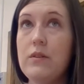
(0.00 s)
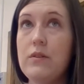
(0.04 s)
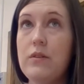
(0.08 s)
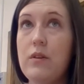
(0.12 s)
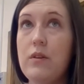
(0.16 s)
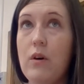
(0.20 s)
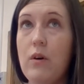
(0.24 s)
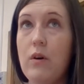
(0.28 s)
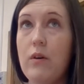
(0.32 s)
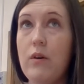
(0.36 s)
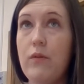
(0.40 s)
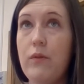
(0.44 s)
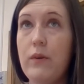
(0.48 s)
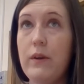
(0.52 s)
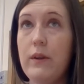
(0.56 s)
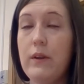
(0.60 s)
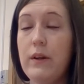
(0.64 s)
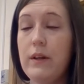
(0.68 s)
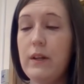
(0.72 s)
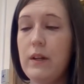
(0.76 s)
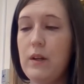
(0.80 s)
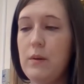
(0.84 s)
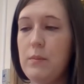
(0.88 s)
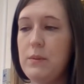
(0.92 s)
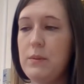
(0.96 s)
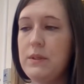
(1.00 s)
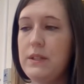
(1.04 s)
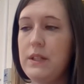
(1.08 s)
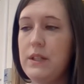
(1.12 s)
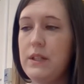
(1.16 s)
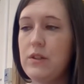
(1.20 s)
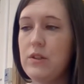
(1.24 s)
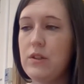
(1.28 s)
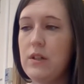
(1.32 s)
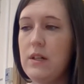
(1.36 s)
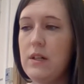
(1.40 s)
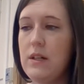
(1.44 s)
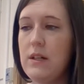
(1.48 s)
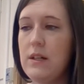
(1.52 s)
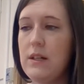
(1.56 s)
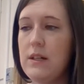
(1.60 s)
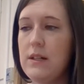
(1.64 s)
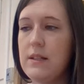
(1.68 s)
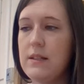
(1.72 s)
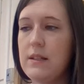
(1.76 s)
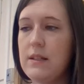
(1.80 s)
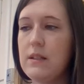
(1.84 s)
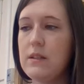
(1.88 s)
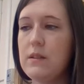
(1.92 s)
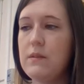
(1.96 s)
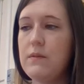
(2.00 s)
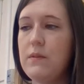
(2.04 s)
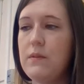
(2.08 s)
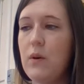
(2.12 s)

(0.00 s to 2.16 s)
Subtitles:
So if we look at our procedure, it says